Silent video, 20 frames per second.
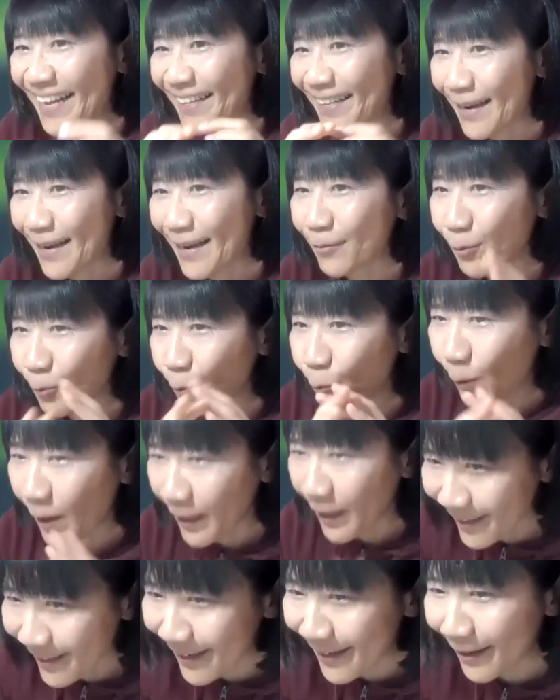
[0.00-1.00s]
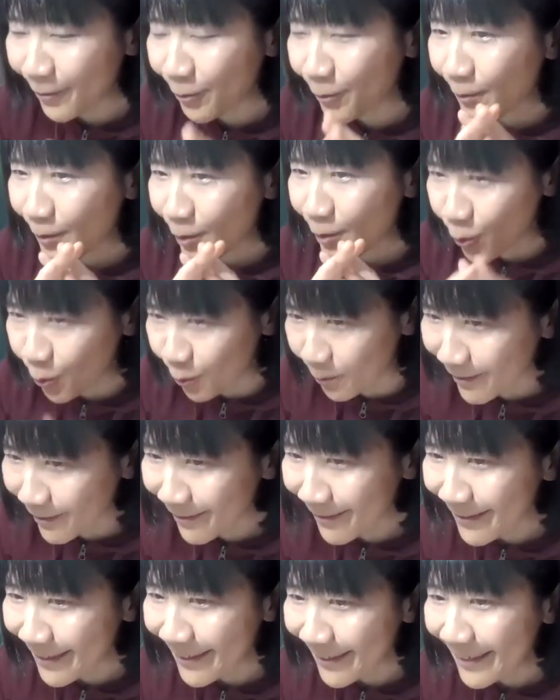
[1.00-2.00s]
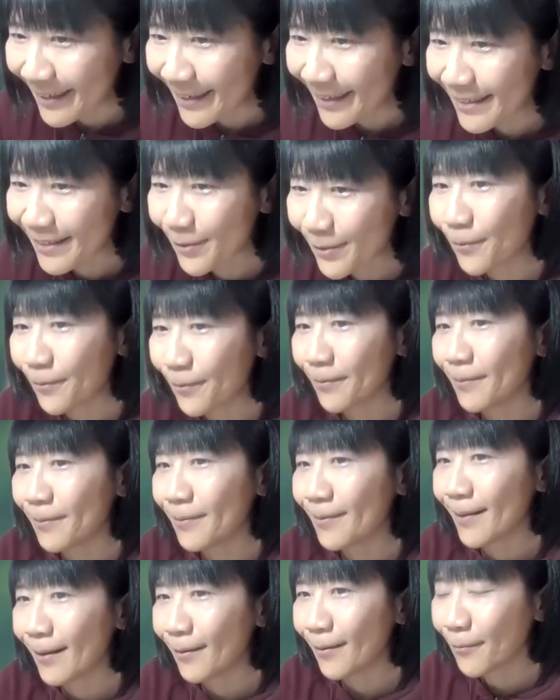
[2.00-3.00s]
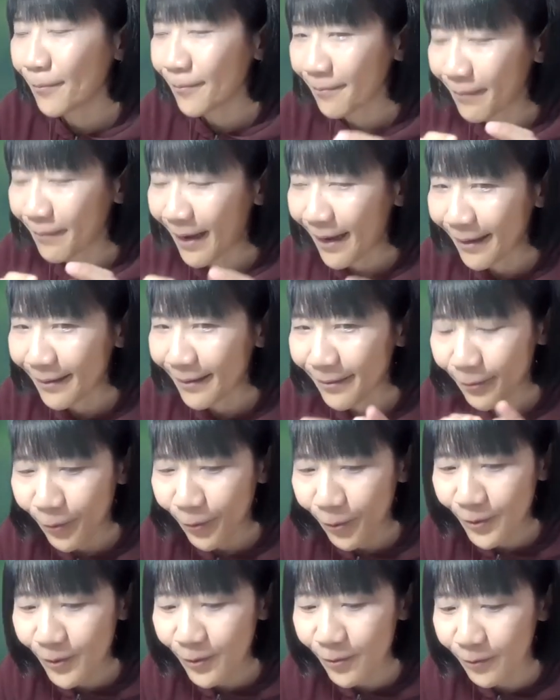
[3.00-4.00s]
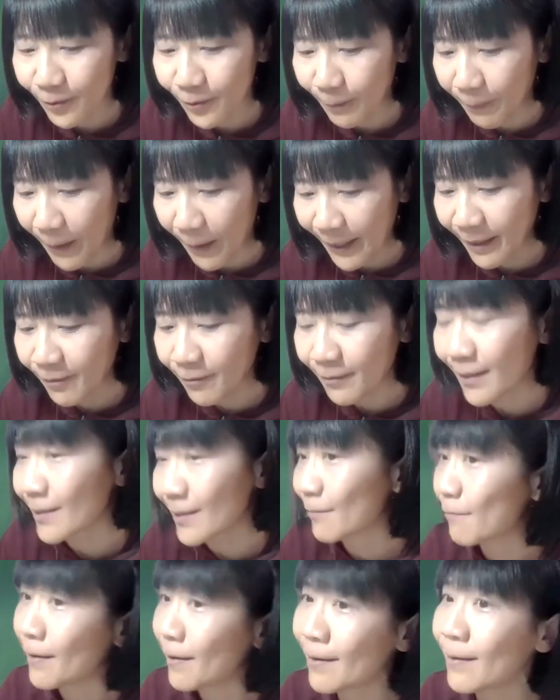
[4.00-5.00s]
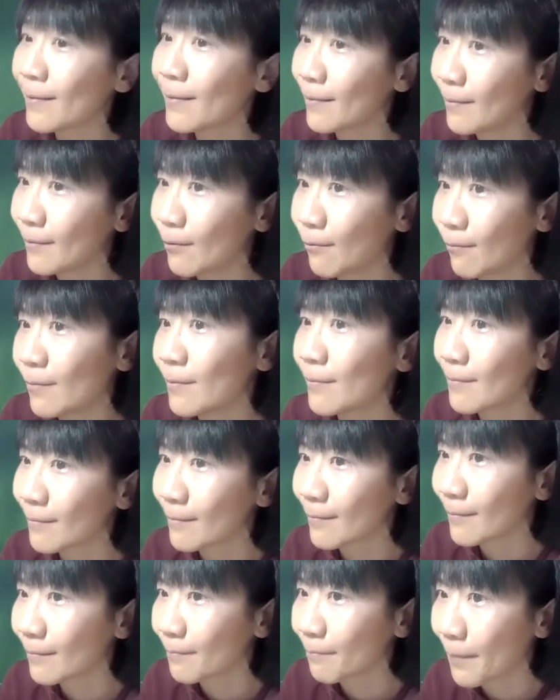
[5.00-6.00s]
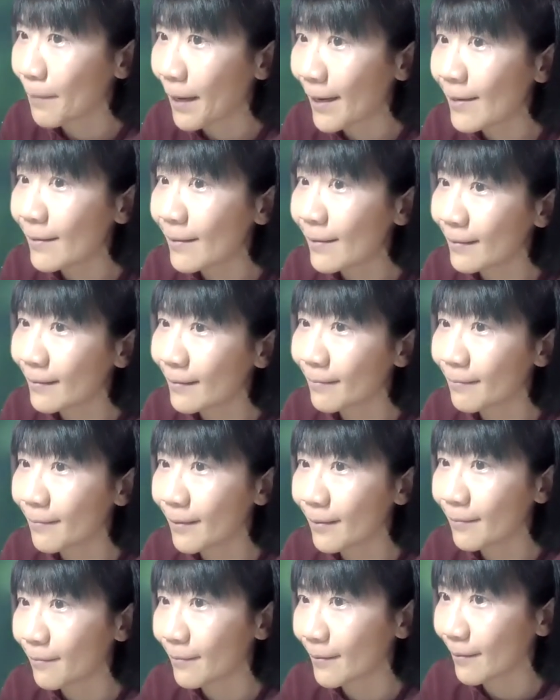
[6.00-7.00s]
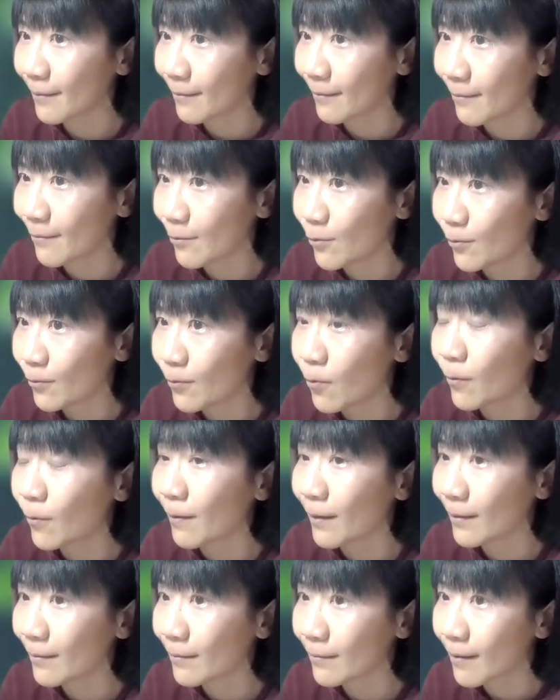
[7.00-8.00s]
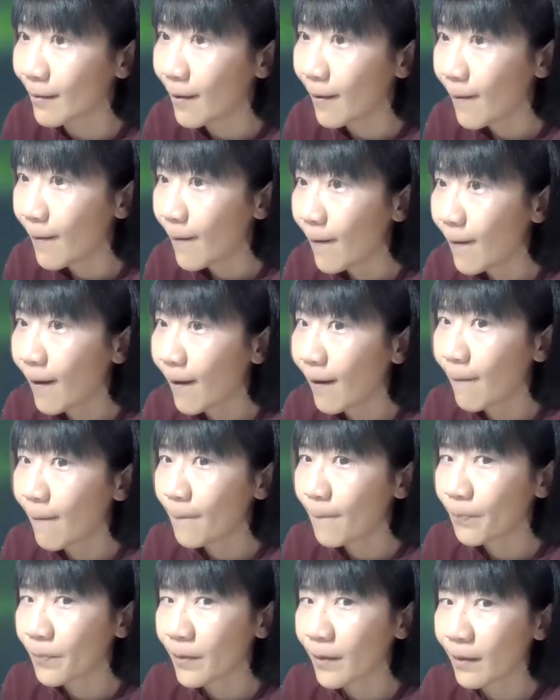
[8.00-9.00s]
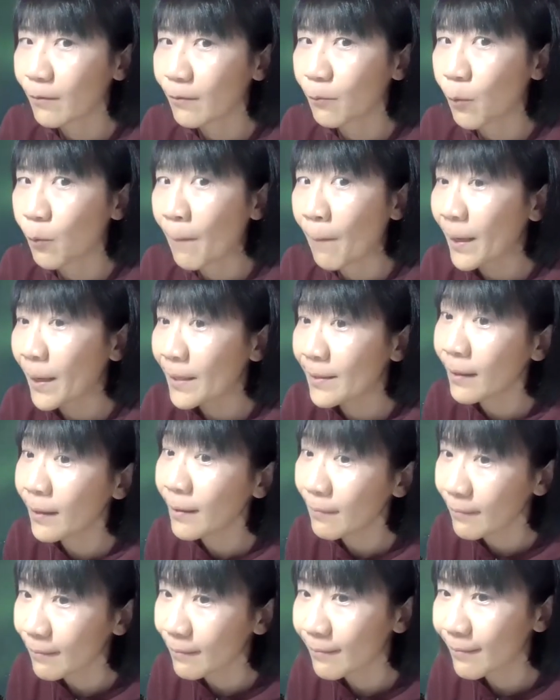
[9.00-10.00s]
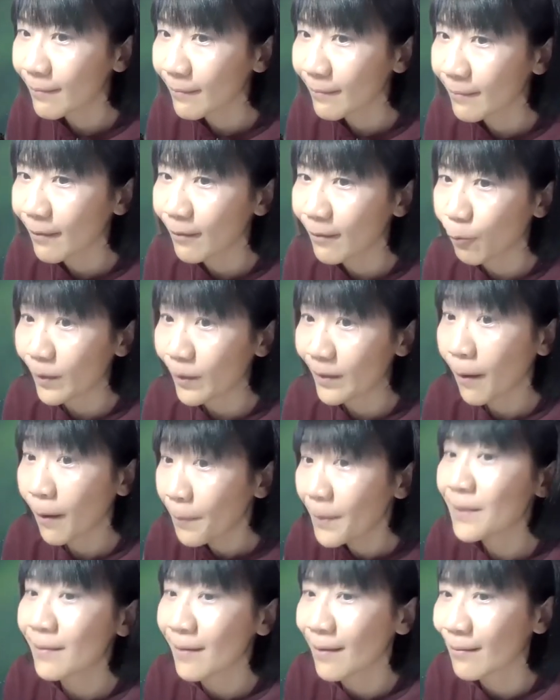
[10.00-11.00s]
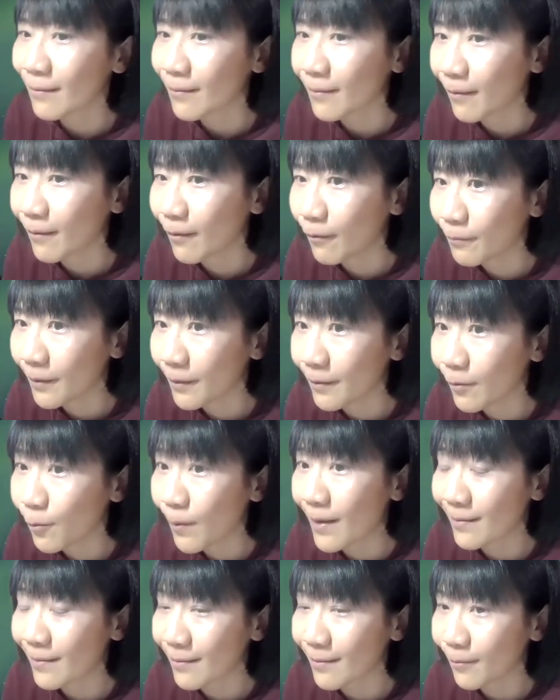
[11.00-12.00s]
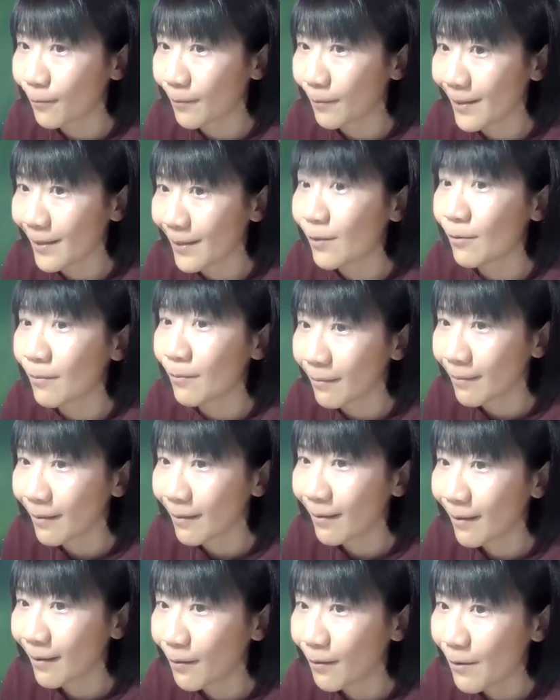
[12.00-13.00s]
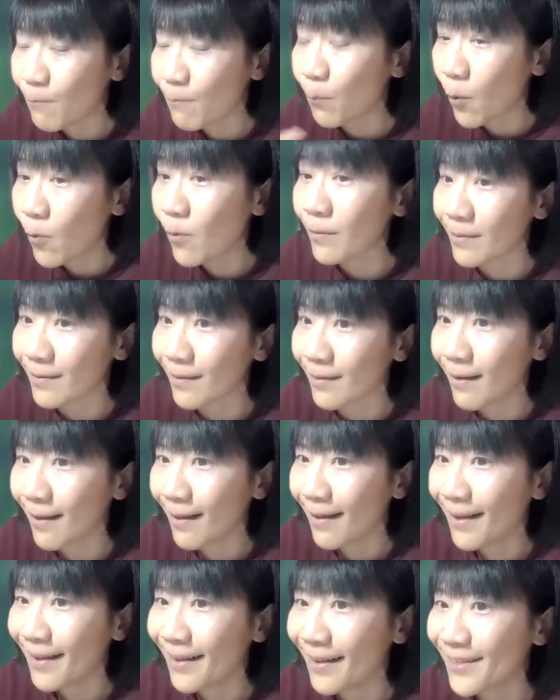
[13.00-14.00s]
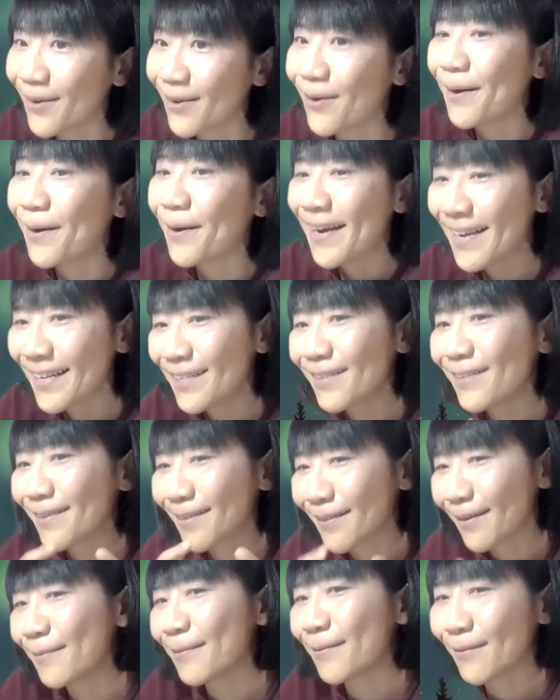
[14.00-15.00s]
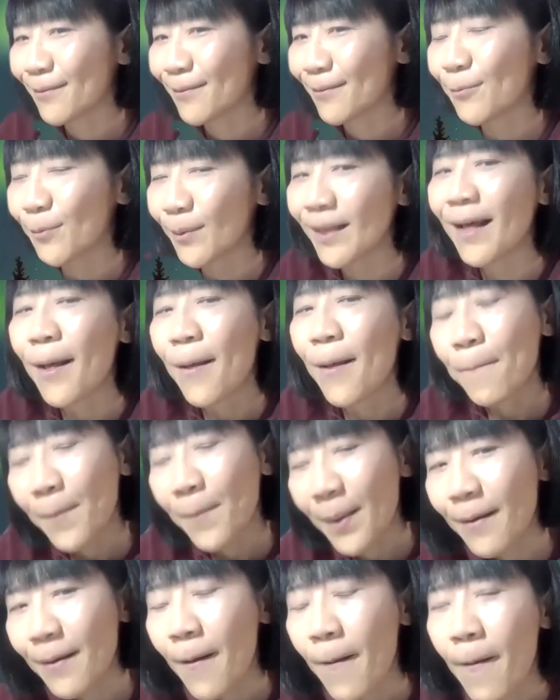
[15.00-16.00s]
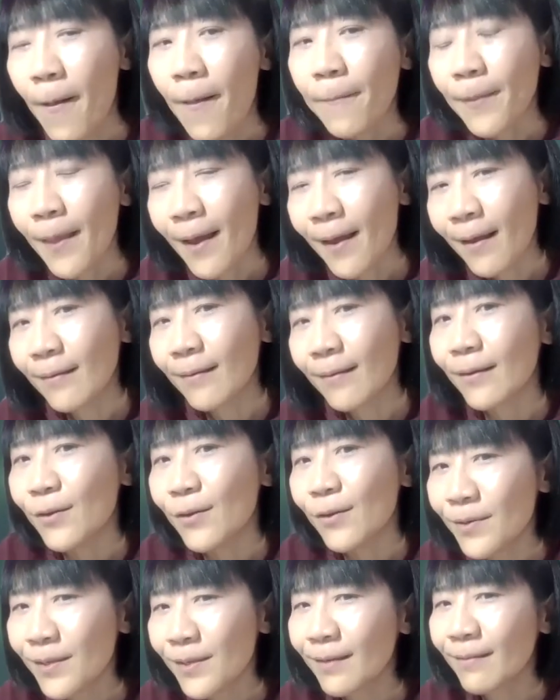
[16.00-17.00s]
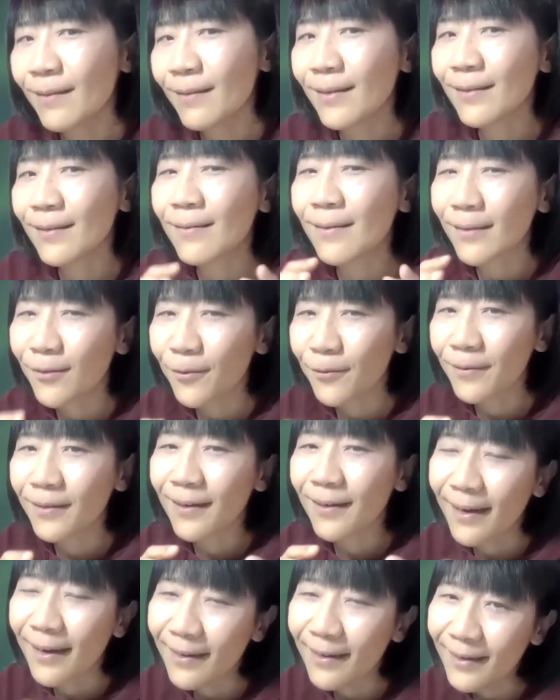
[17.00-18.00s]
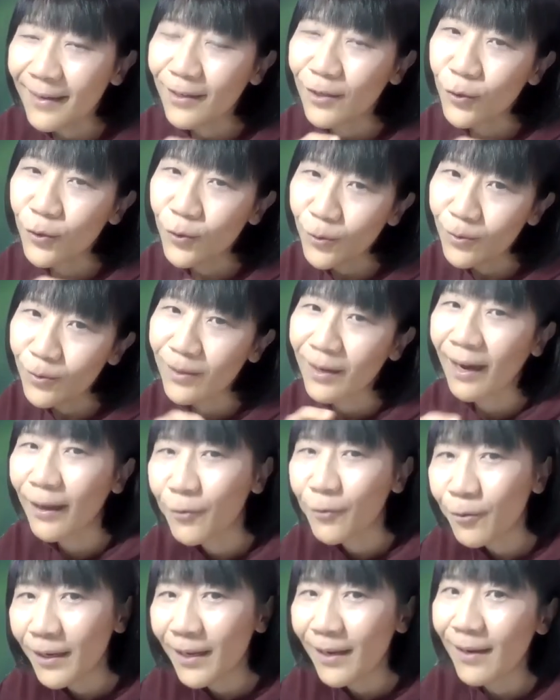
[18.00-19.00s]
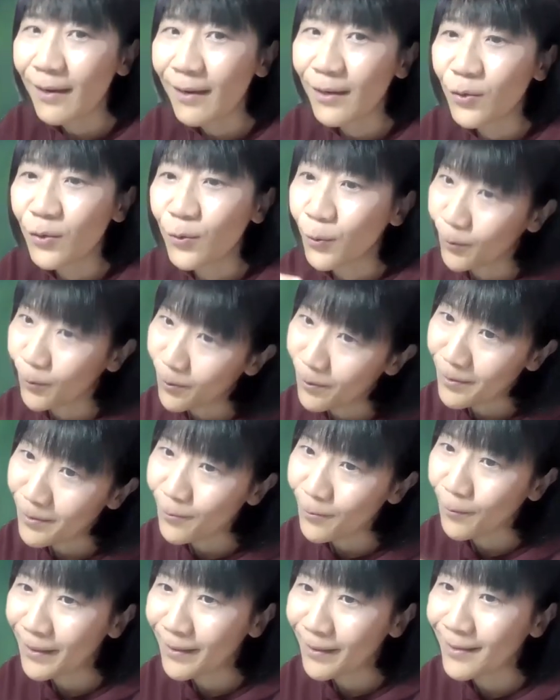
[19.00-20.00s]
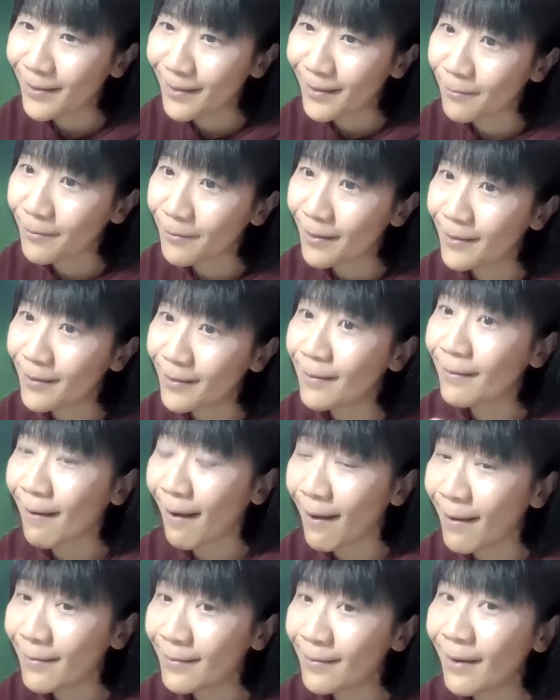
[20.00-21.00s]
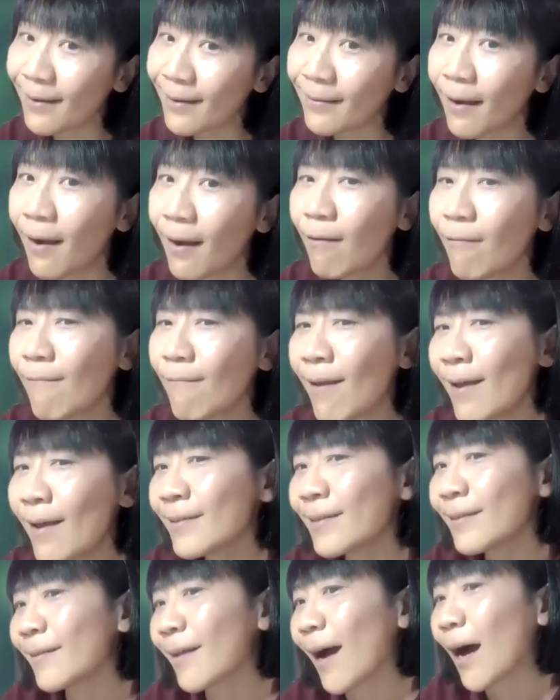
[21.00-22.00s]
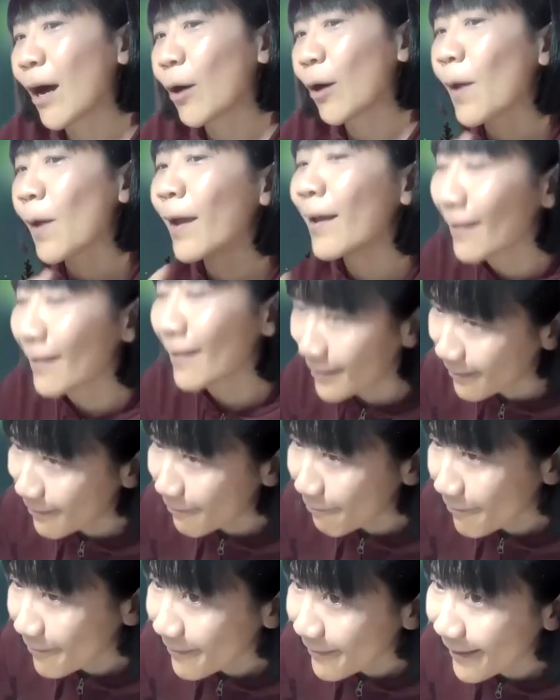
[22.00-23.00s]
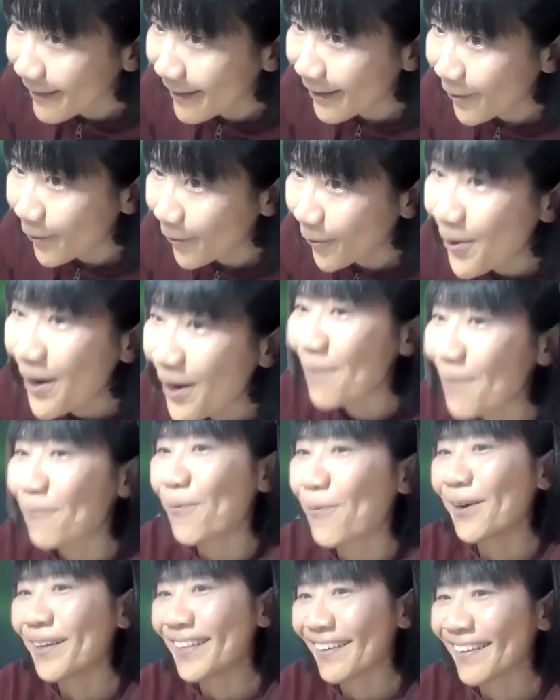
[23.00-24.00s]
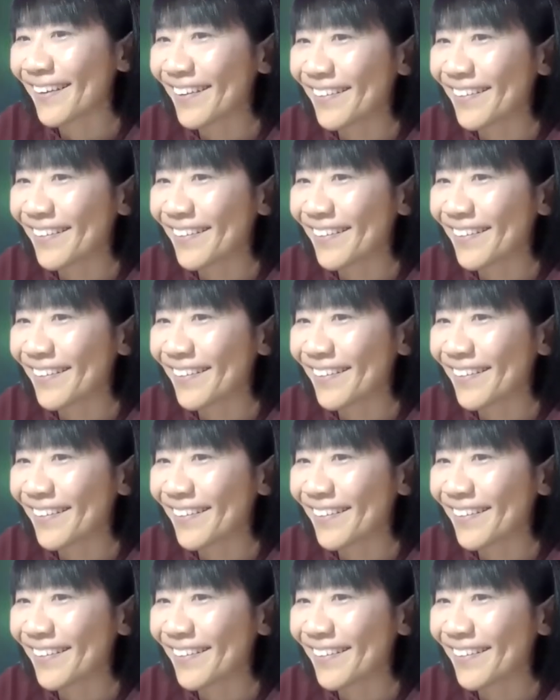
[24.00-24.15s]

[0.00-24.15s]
They have to win. They have to be sure. So they don't, and also the penalty is very low, minor, if you go like 1%. Or 10% of the US or EU impose. So it's still to be, but then using this little tiny cute cuddly tools, what the JFTC does, like raising the awareness, pointing